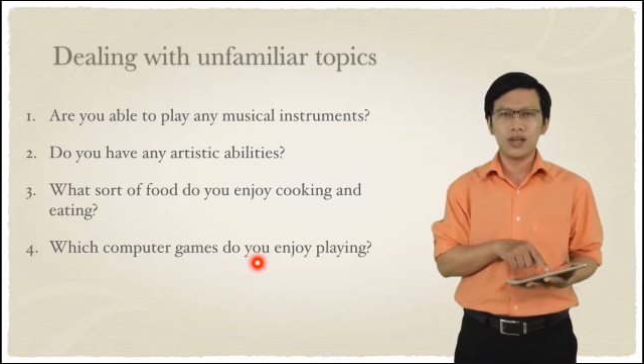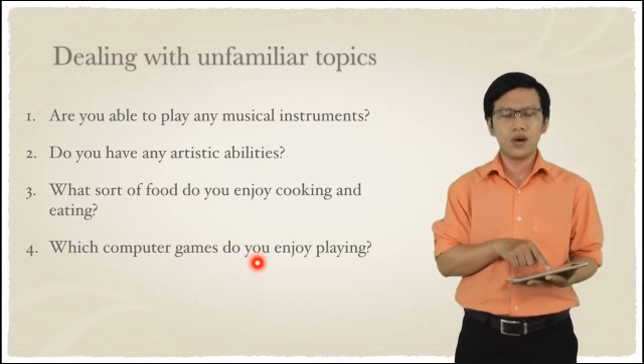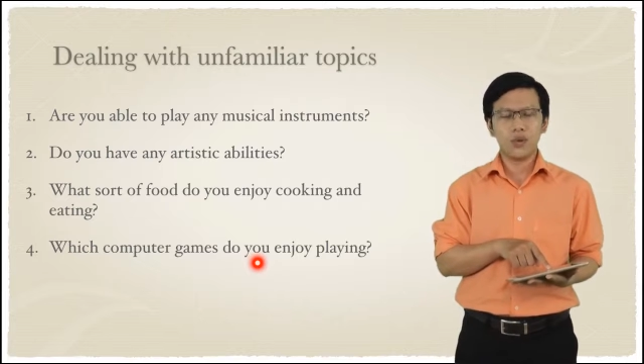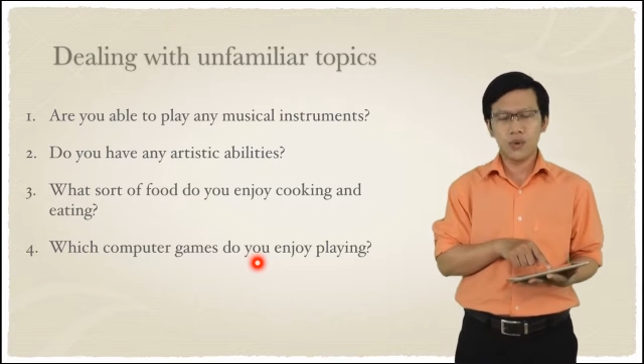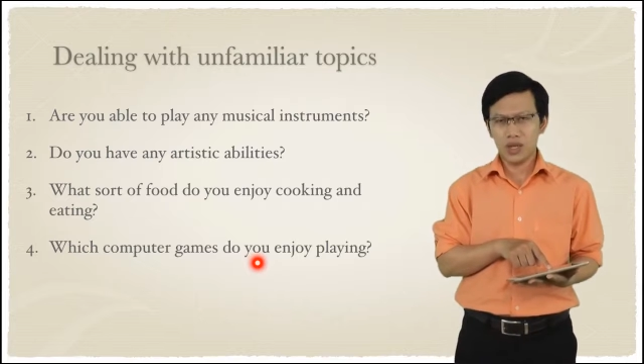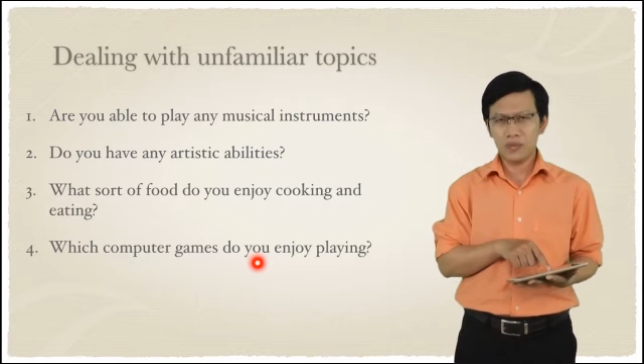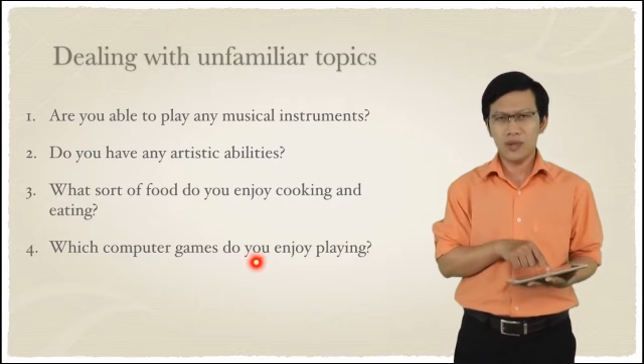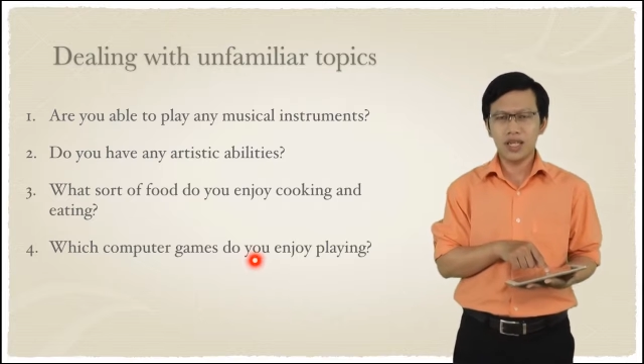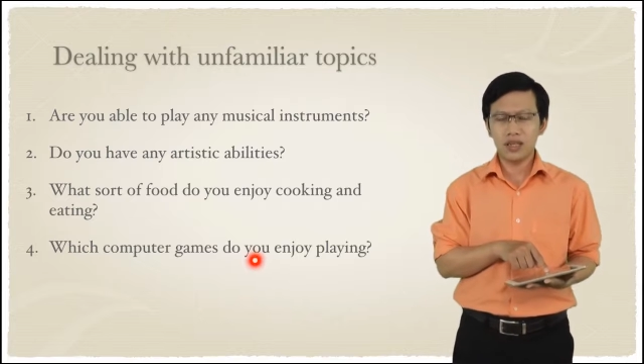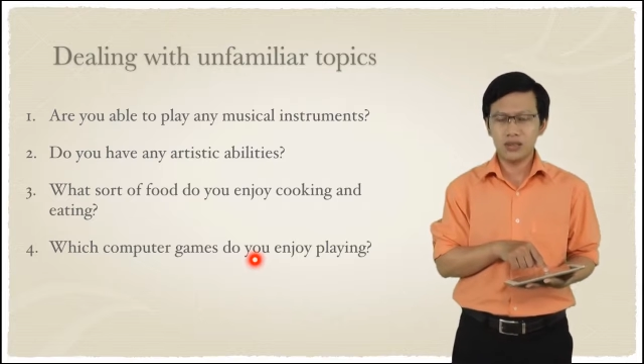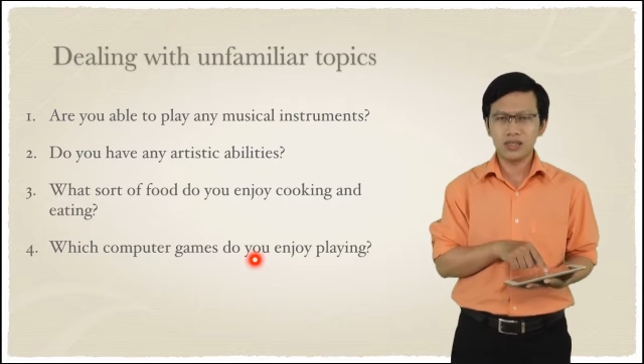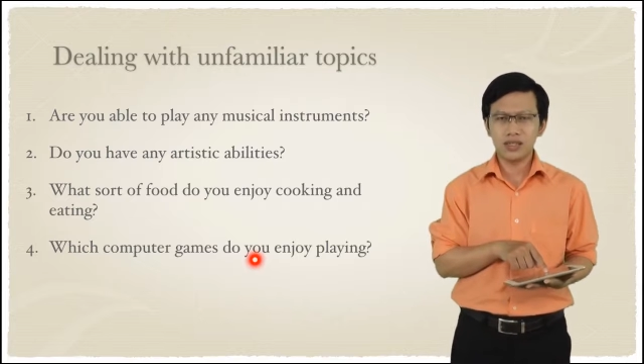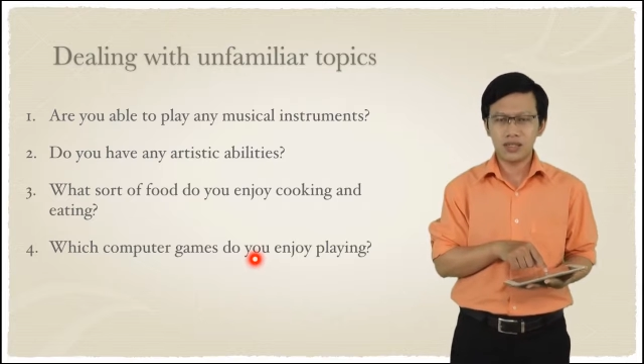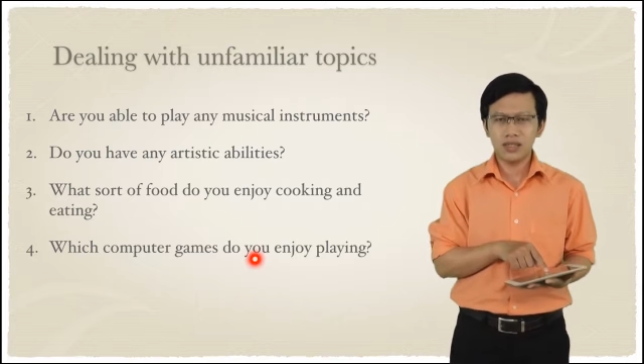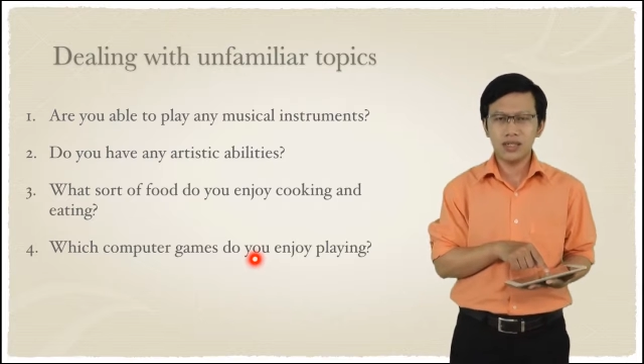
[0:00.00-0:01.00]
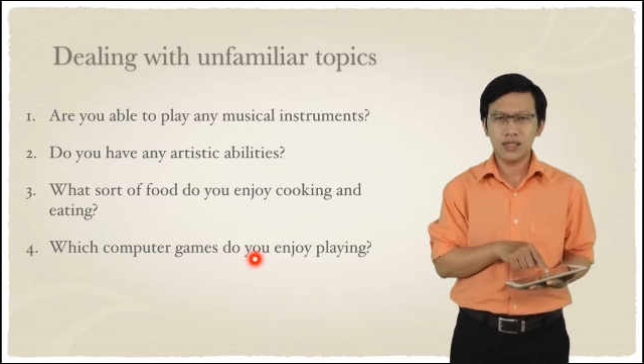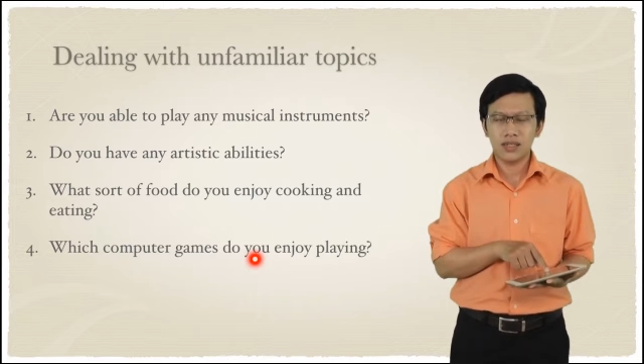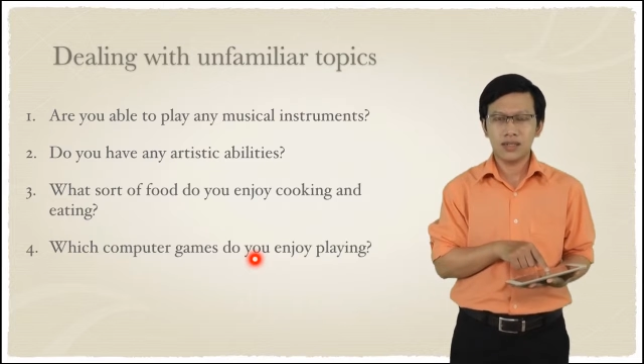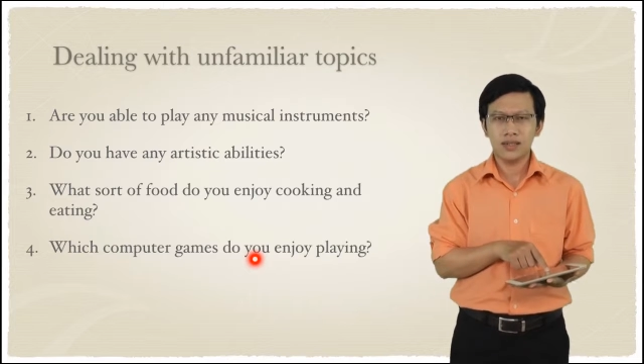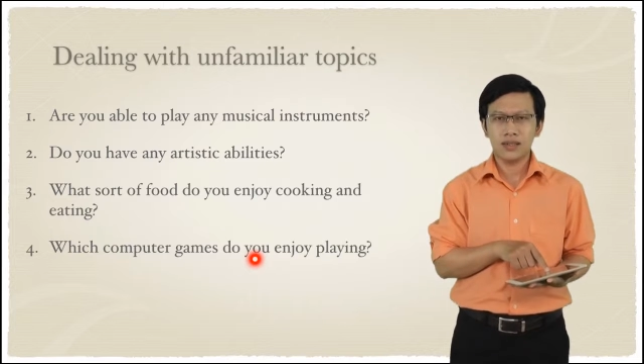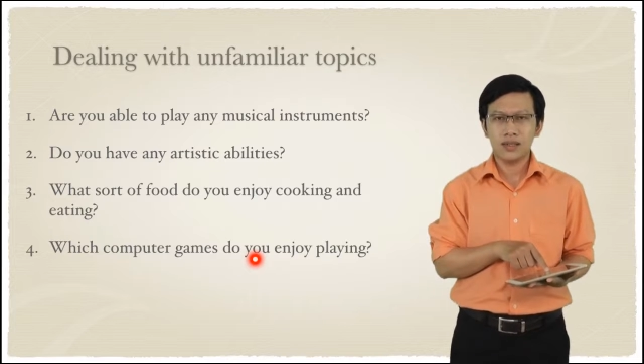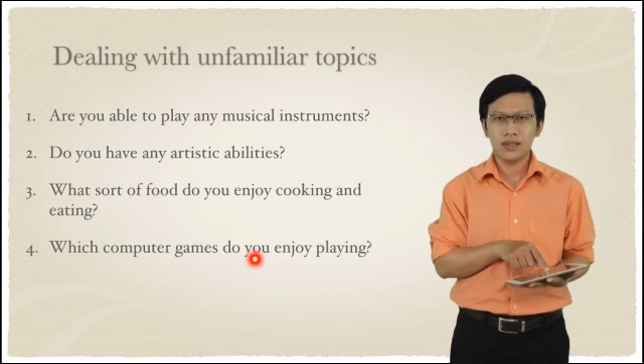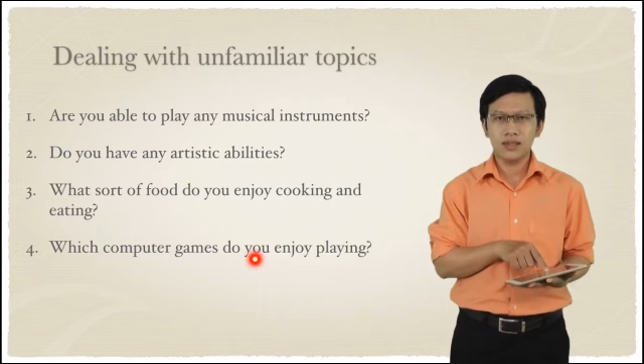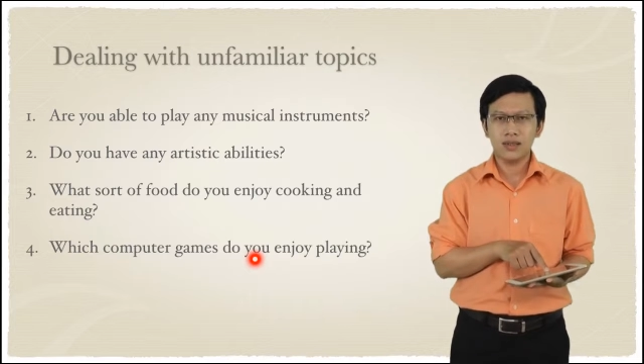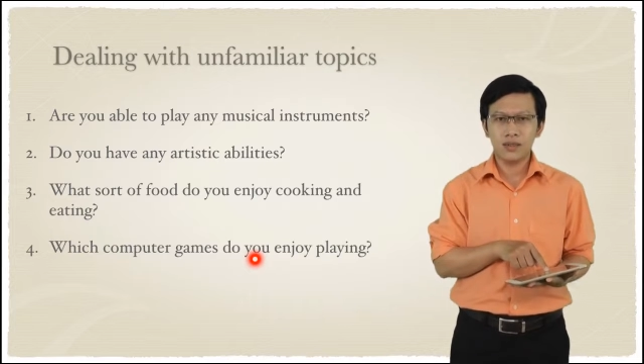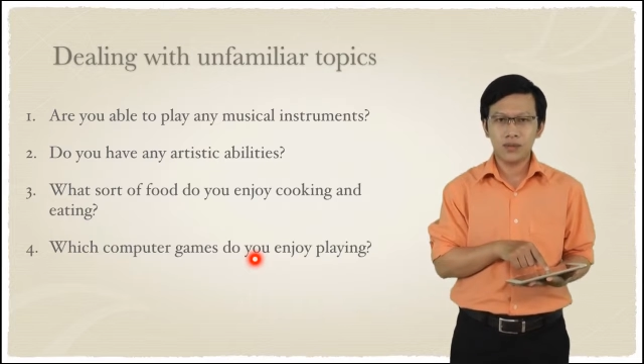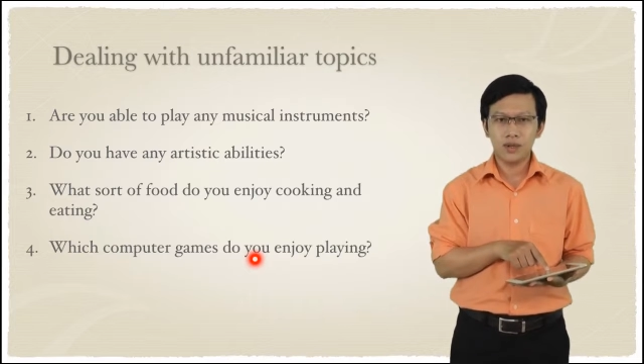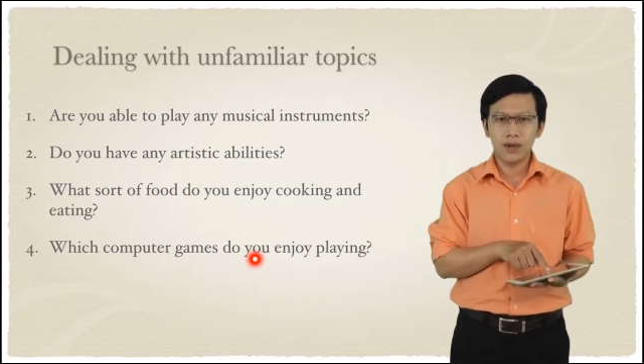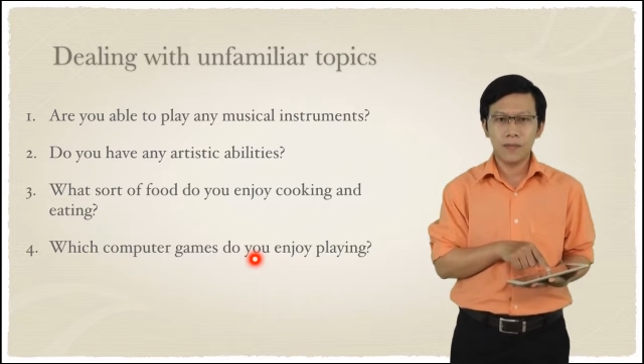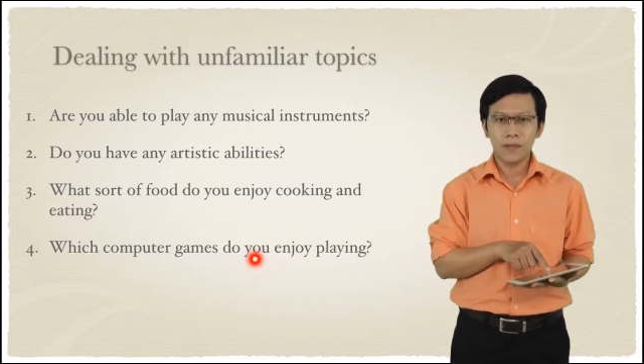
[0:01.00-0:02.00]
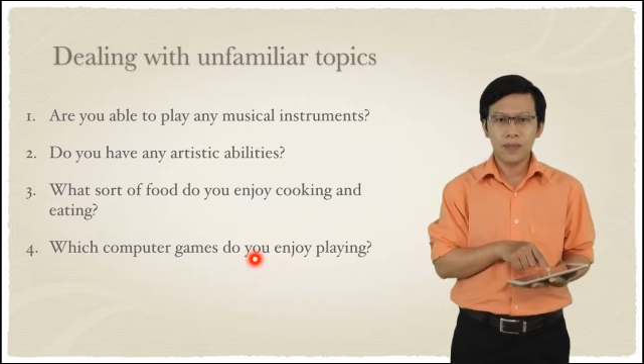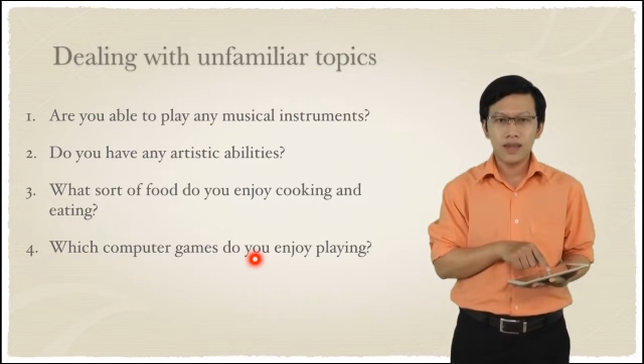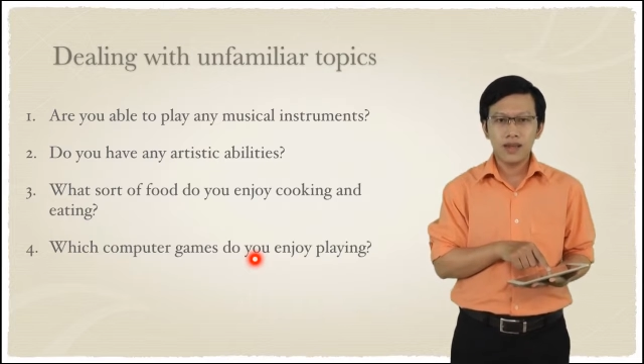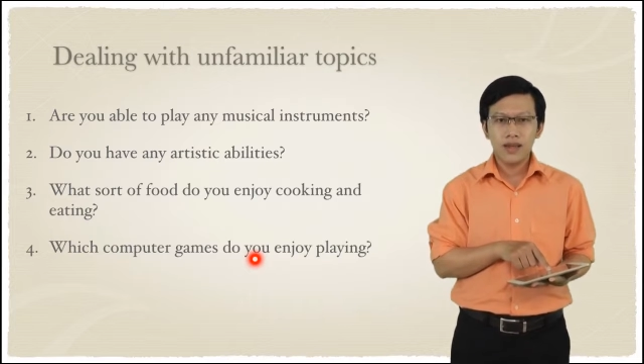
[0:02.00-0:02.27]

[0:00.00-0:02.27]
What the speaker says: What am I going to say? Right.